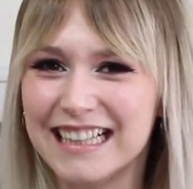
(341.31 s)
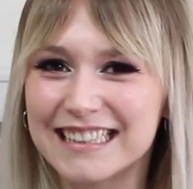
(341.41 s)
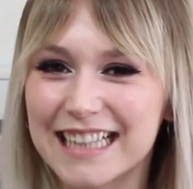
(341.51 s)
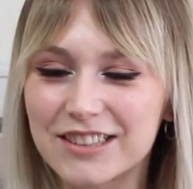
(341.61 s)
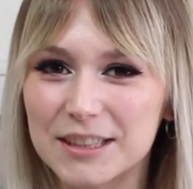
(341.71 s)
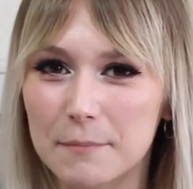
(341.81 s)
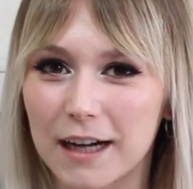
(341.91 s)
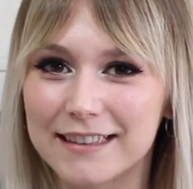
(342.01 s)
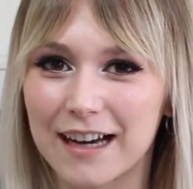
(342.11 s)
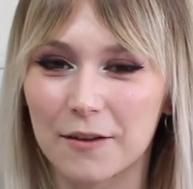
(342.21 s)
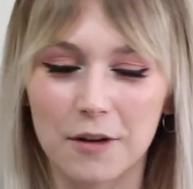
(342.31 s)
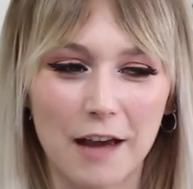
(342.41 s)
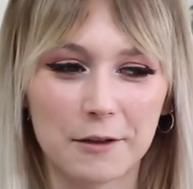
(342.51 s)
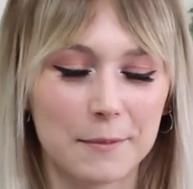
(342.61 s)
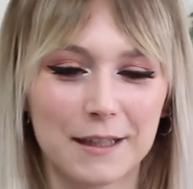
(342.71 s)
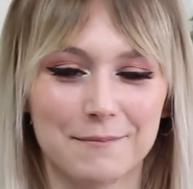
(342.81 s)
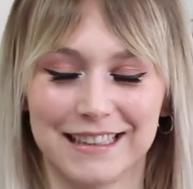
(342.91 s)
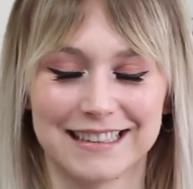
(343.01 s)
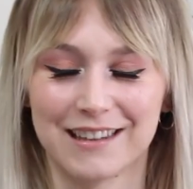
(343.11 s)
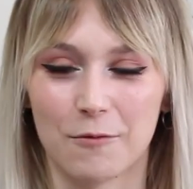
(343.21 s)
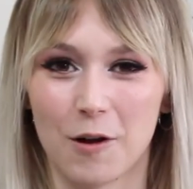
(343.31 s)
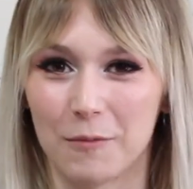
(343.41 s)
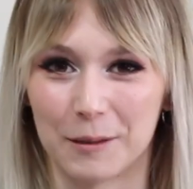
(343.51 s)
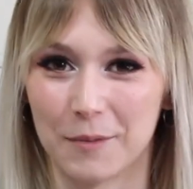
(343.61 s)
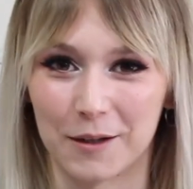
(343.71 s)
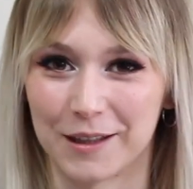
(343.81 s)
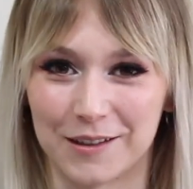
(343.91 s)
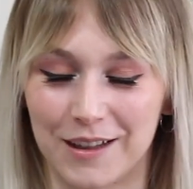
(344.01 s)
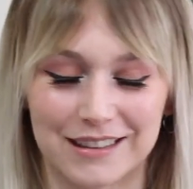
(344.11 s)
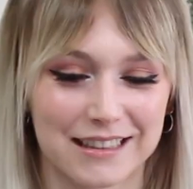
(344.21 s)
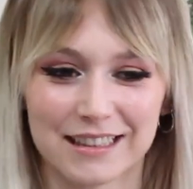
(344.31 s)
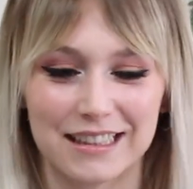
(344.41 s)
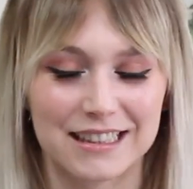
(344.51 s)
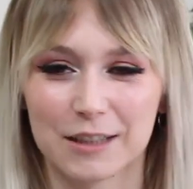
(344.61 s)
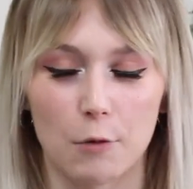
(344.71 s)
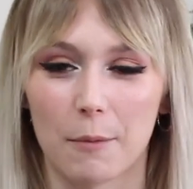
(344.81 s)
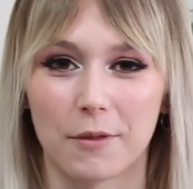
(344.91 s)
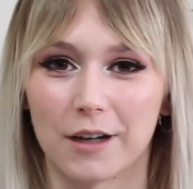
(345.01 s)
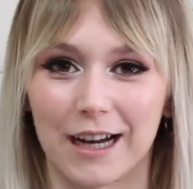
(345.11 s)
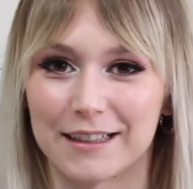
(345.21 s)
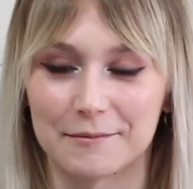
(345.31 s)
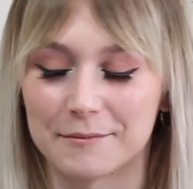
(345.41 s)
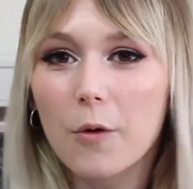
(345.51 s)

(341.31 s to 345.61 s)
Is that just my town? Everybody meets at the Walmart parking lot to swap their items.